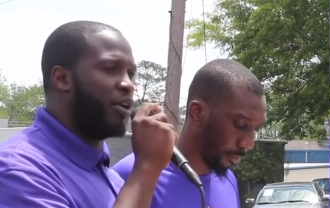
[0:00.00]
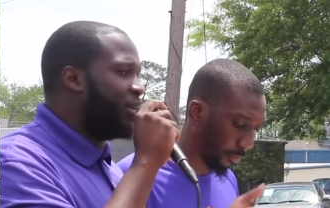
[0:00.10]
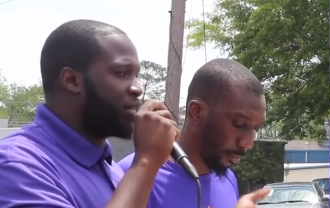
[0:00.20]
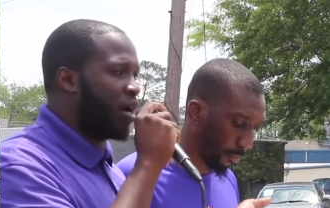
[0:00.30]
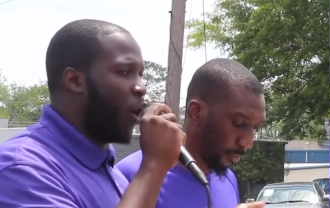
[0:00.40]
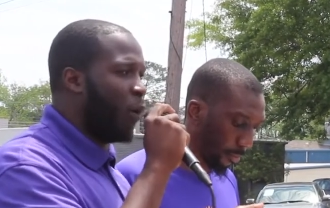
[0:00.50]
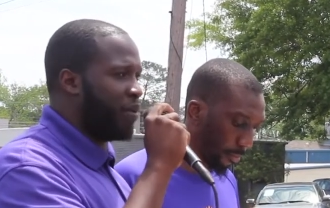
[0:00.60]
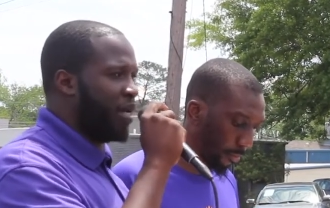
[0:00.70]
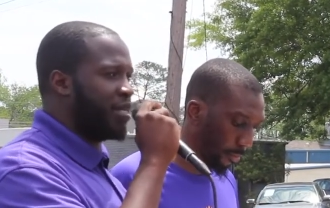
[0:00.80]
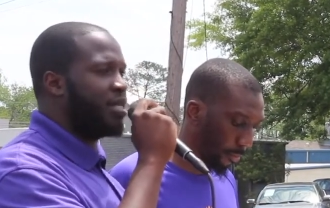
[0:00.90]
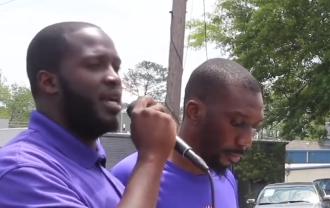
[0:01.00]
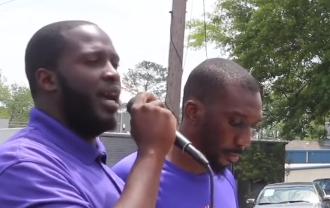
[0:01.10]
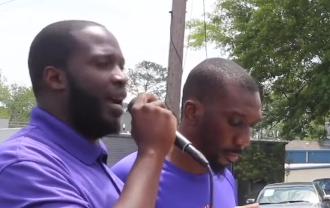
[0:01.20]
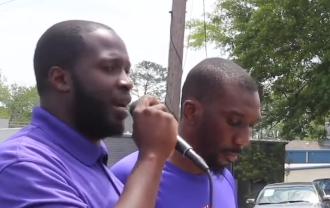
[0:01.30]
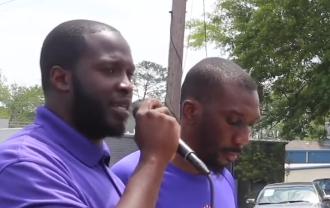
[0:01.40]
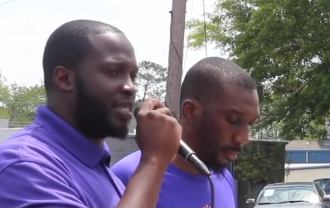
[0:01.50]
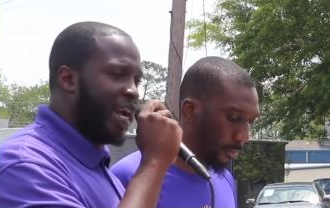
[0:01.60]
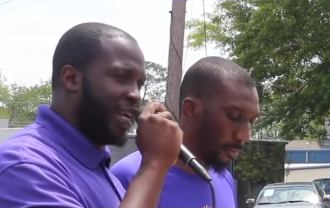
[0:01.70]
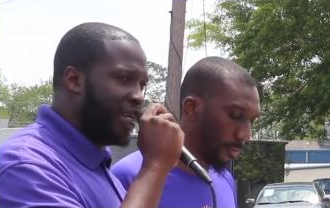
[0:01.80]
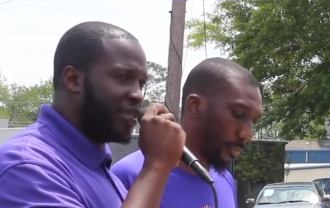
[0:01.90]
Speaker 1: You ain't just going to open this and
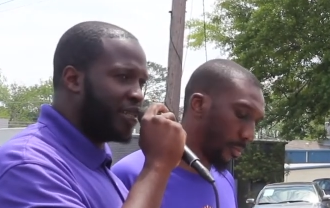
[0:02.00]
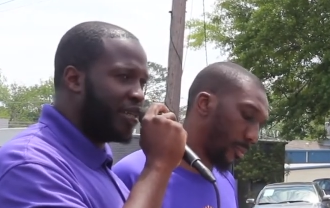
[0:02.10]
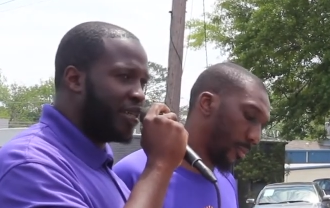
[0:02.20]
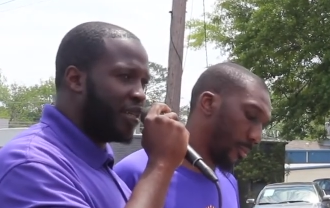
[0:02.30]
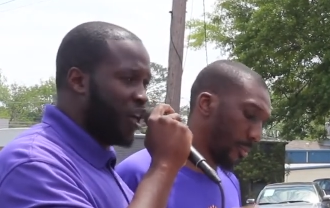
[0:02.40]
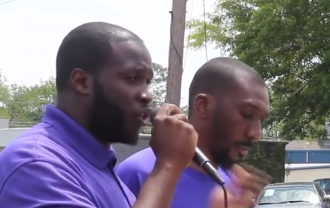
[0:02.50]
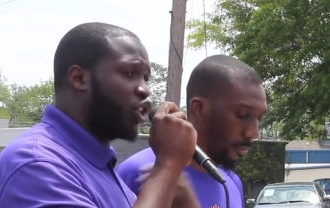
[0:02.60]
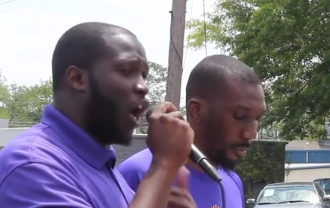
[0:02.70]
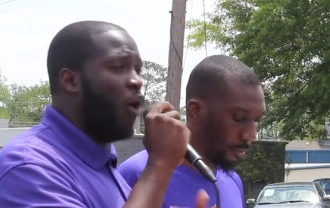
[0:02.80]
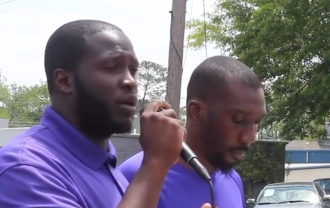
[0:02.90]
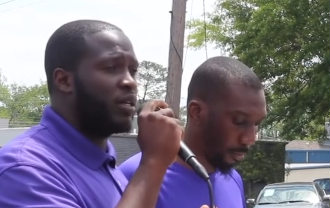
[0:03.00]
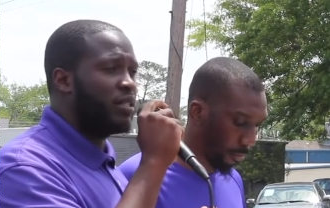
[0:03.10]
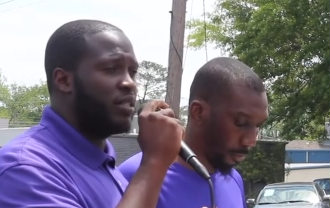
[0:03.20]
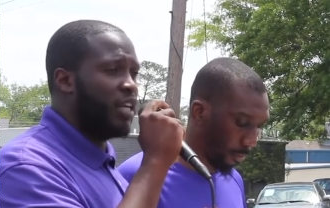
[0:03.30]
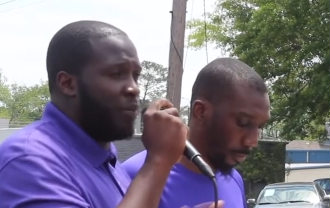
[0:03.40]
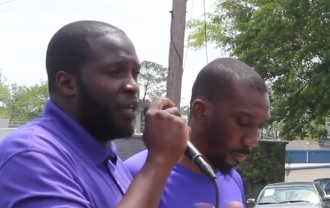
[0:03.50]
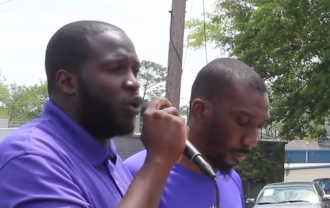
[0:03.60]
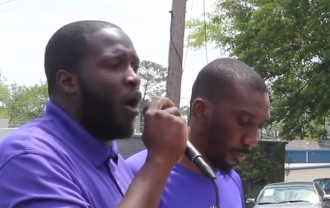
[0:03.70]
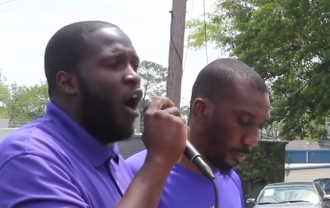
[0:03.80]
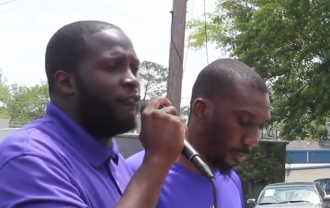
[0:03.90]
understand it. You'll choke. It'll be
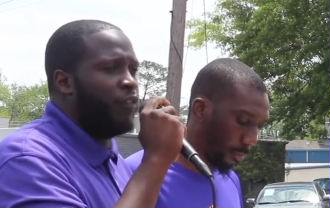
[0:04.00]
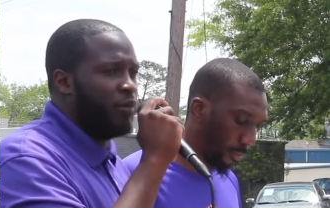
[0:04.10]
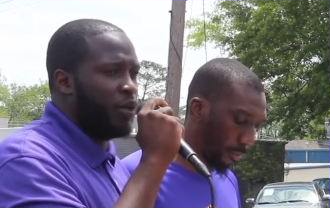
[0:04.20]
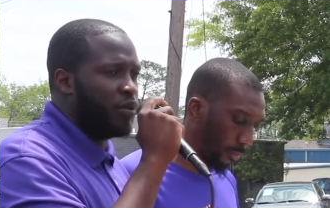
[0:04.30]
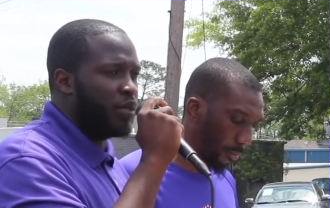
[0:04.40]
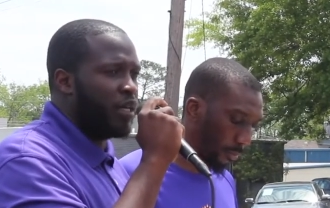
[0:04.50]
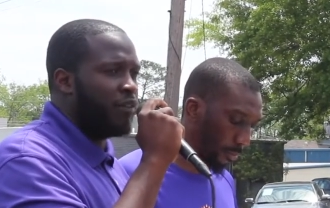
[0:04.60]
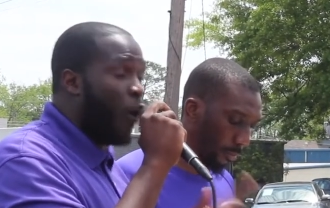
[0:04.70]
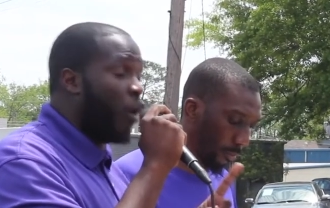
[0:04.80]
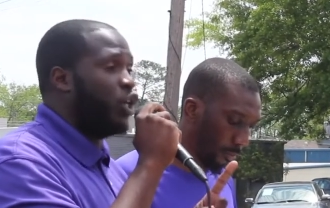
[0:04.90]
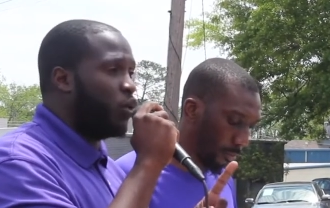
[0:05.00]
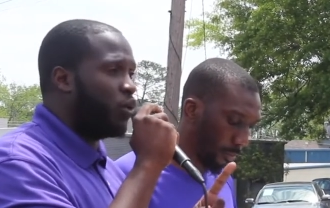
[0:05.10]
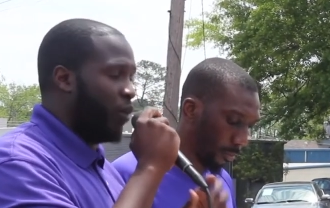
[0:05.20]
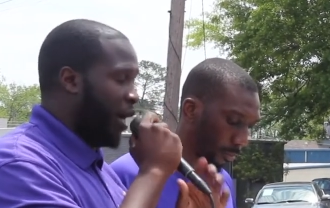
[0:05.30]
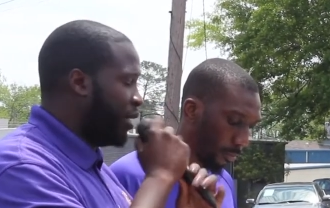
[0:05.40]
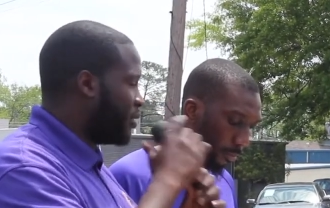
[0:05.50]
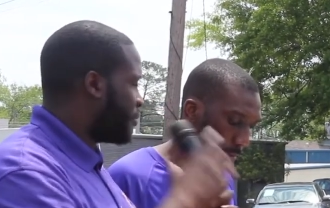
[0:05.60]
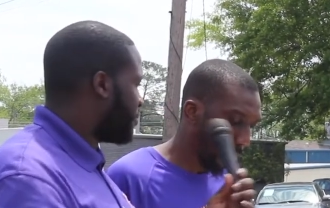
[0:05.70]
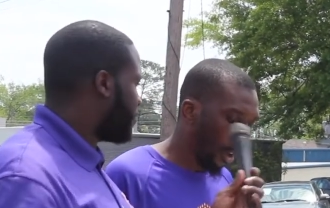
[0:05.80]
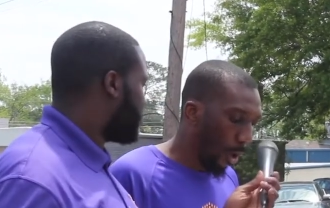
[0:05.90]
too hard from you, for you. Read.
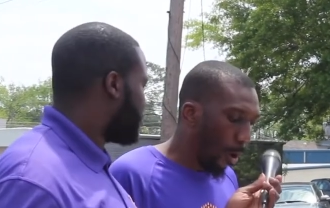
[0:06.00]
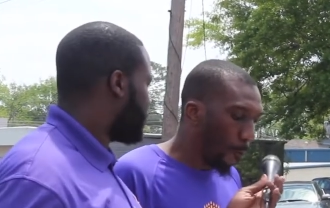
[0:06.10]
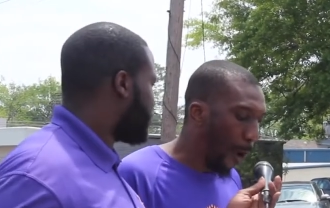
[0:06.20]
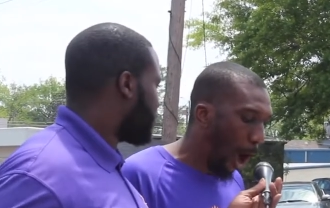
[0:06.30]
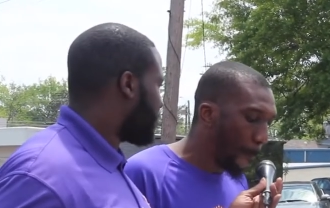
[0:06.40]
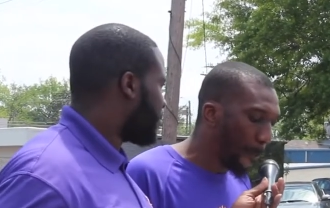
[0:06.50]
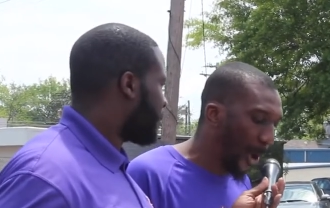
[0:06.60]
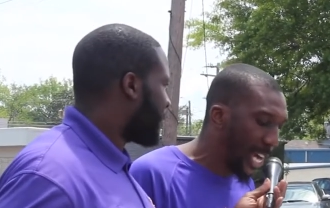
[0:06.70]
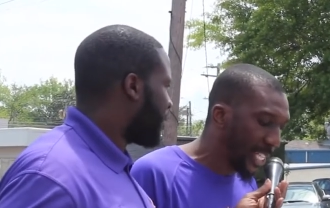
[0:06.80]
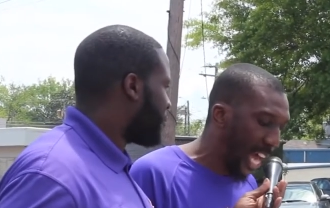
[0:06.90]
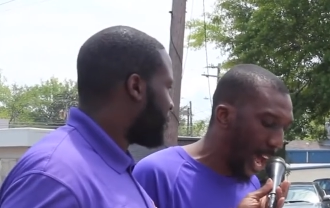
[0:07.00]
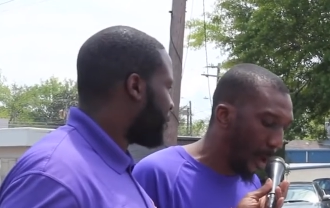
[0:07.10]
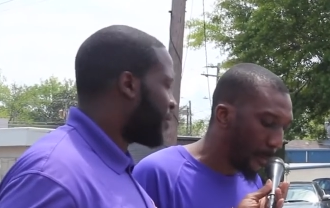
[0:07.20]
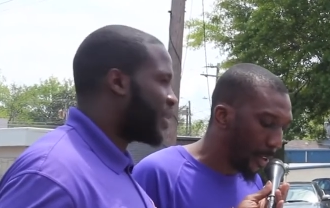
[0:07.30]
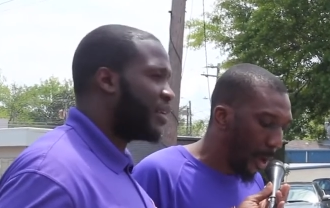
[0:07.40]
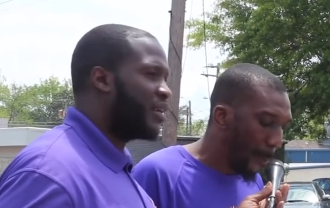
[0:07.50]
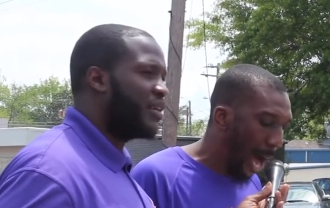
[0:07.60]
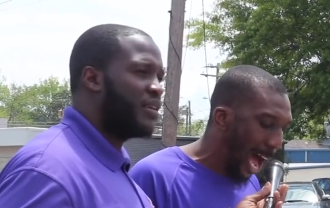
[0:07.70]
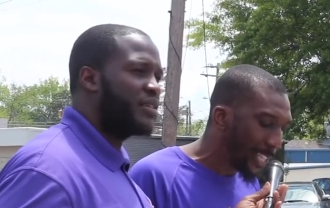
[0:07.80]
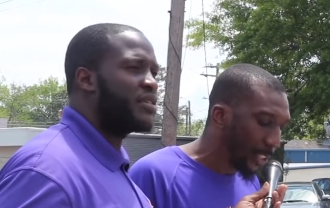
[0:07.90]
For a precept
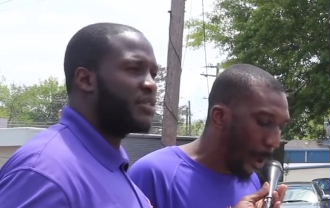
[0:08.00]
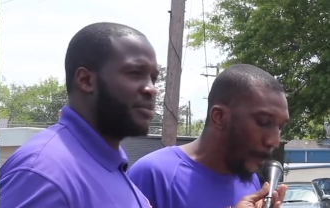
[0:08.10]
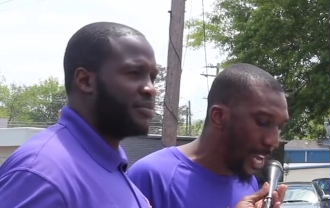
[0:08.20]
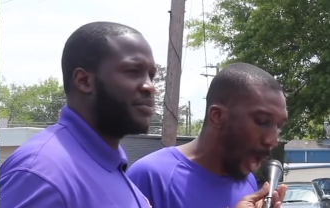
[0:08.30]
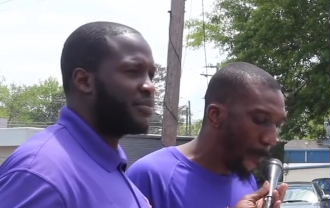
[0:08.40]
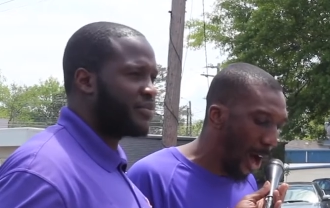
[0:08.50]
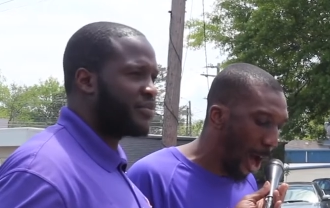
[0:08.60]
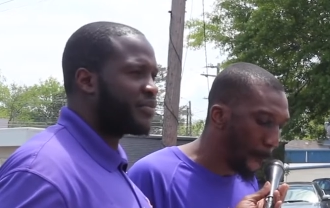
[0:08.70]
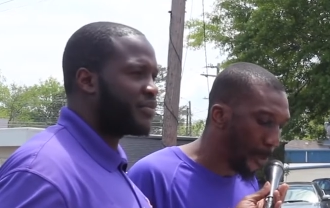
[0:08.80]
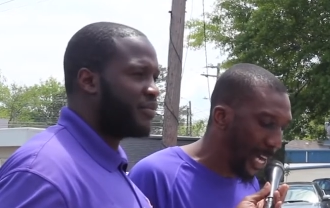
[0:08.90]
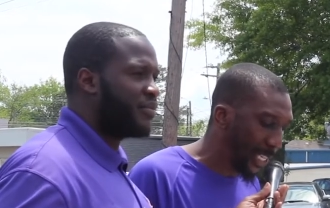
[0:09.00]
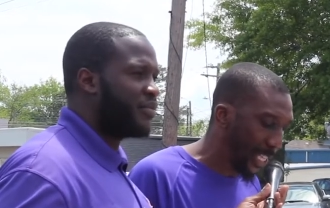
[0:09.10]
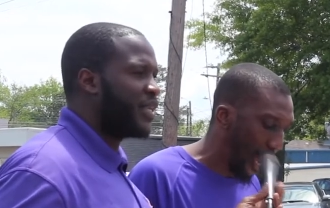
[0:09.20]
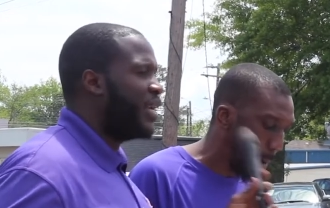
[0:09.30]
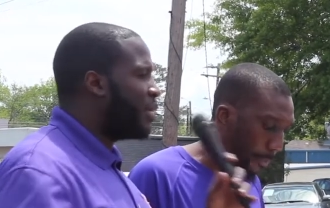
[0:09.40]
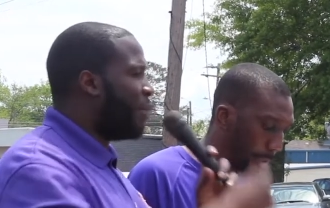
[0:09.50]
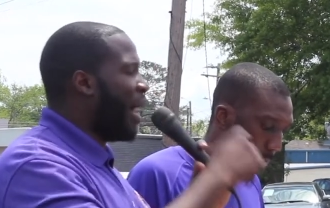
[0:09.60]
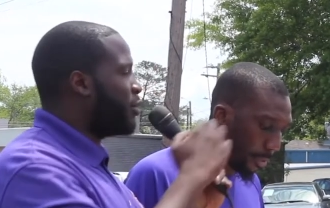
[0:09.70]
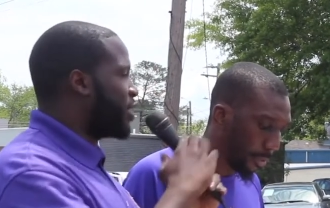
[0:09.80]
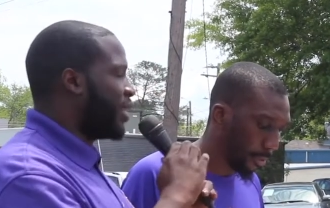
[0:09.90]
must be upon precept.
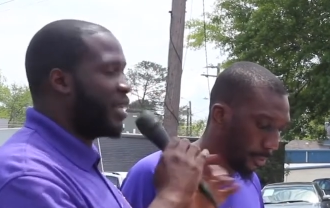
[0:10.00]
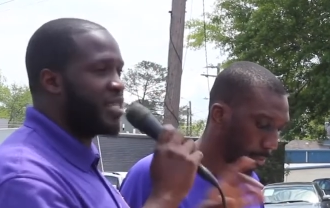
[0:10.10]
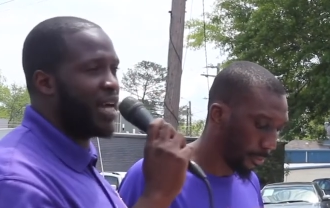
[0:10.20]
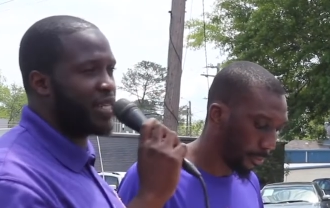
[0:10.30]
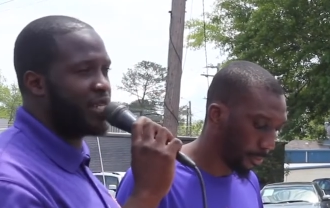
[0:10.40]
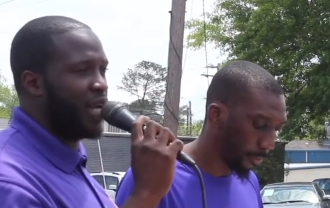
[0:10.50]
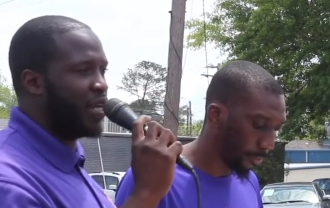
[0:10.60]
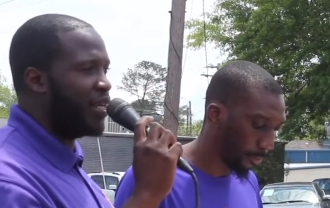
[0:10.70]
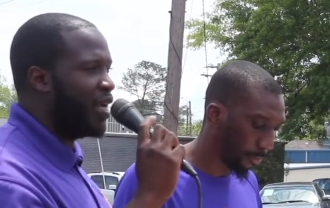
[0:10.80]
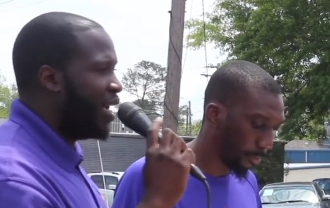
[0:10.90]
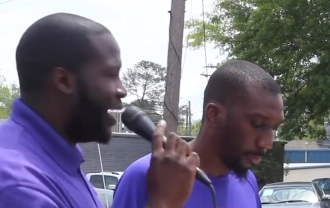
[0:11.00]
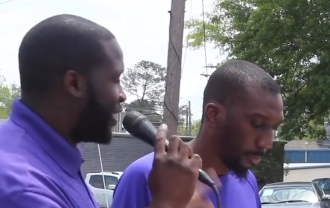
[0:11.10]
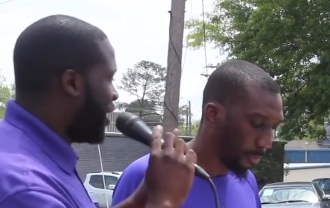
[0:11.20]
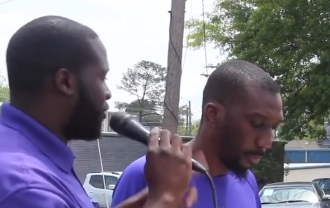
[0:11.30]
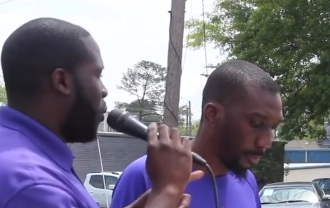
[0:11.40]
Bible's telling us how to study. It says for